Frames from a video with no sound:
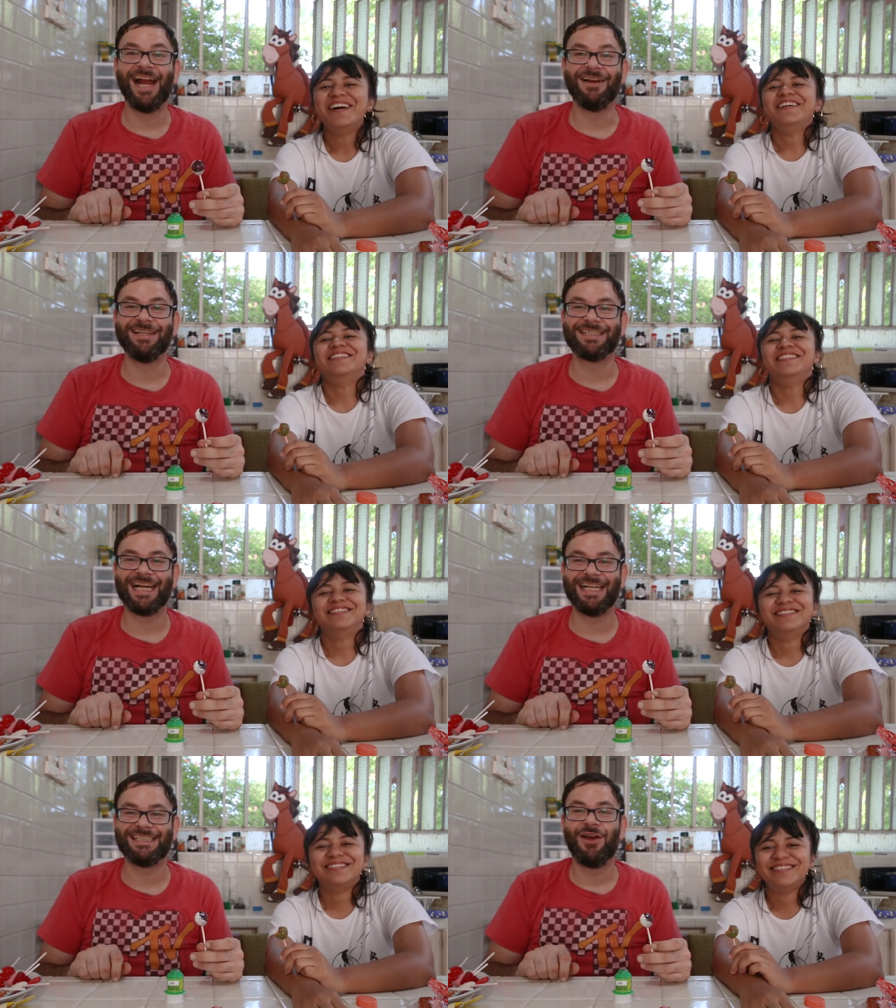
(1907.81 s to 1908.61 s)
Speaker 1: Anyways,
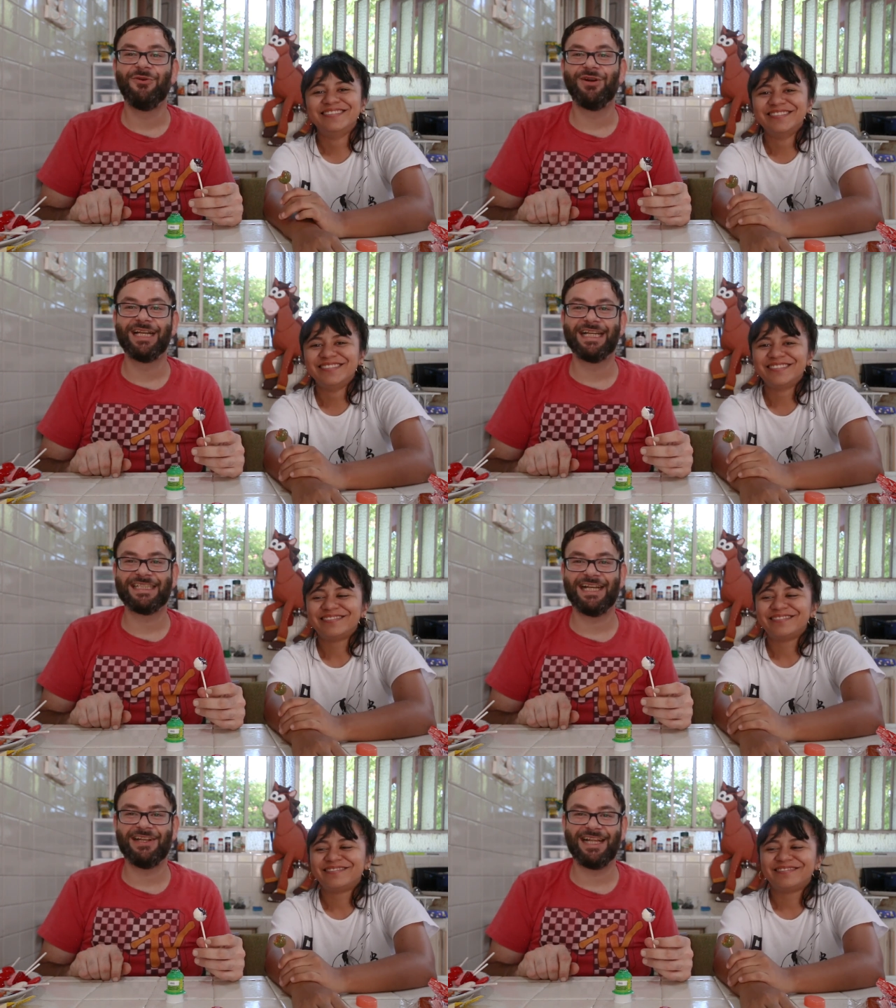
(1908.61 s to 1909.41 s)
guys, we're going to
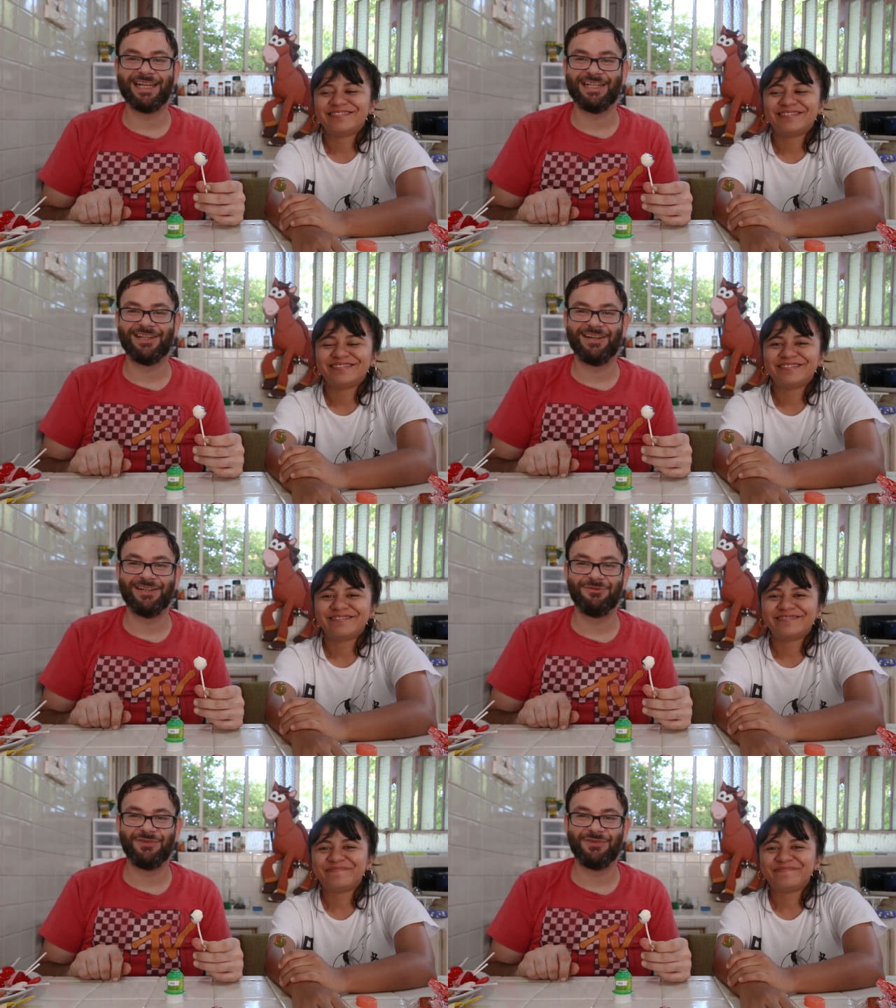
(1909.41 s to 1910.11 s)
get the hell out of here, all right?